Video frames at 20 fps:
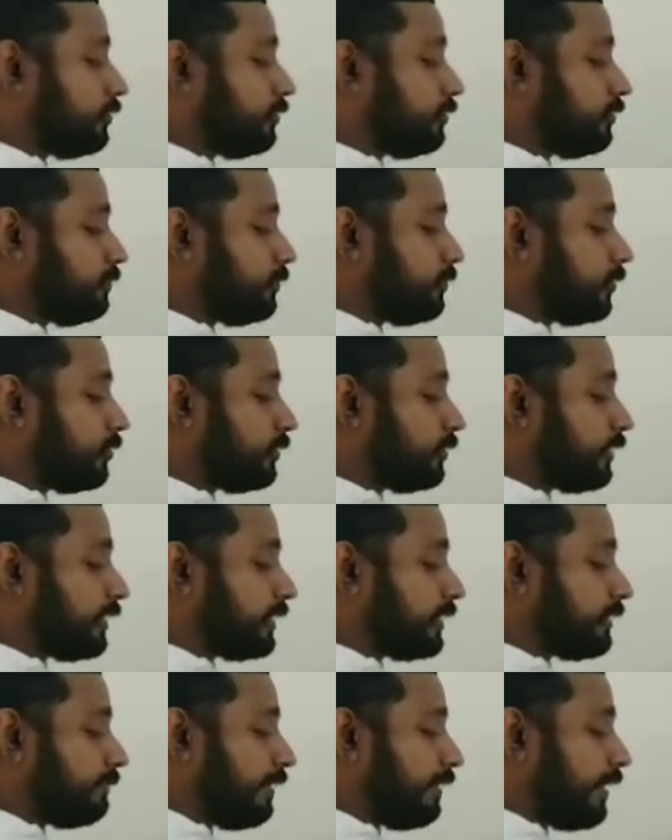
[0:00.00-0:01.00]
to move
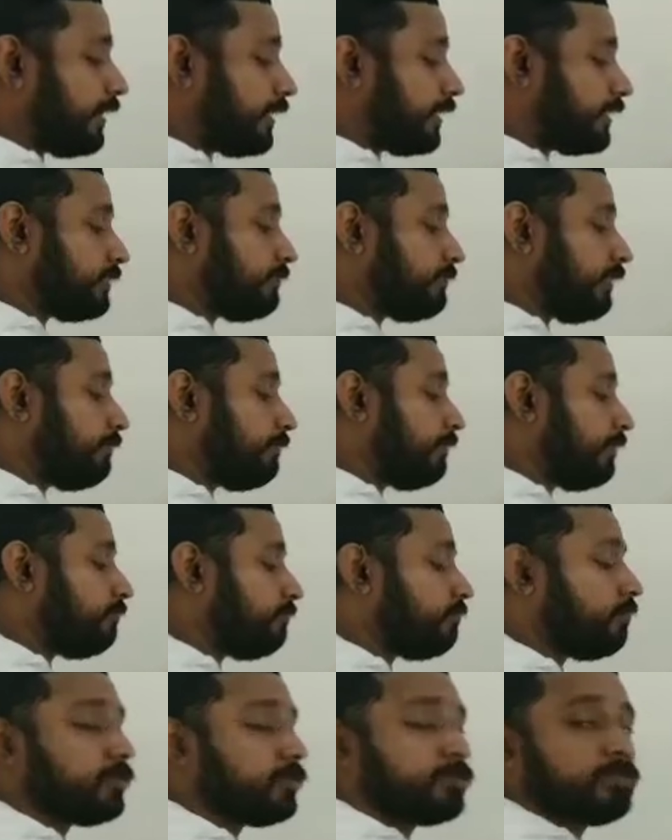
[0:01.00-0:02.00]
this minus 5 by
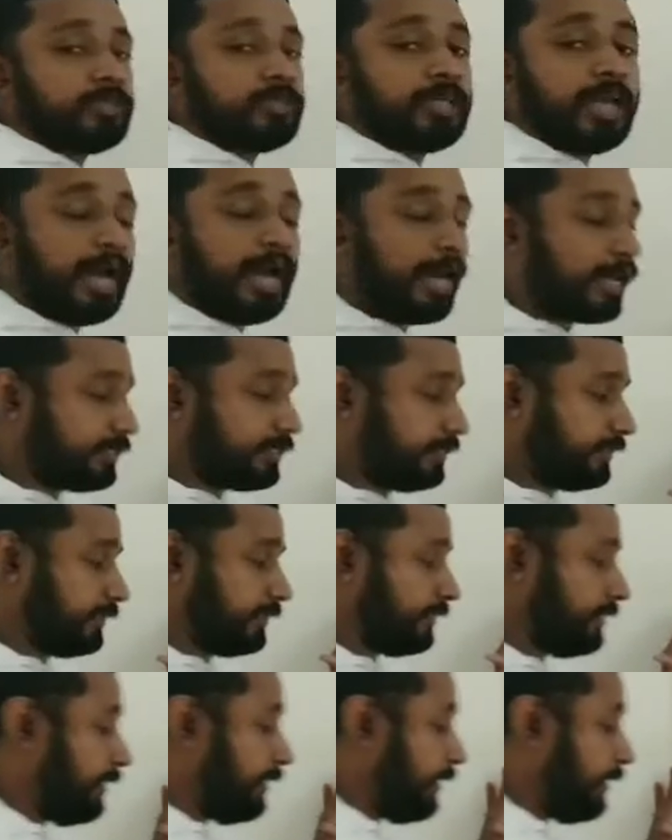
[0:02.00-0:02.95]
4 to the arches.